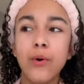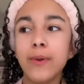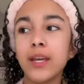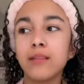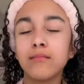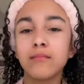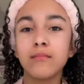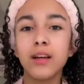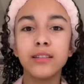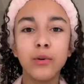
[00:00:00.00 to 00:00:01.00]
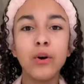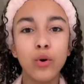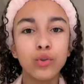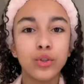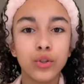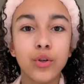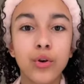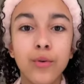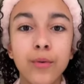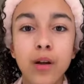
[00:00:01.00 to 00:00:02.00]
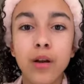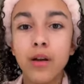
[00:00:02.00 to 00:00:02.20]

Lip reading: Well, I mean, until I got to school.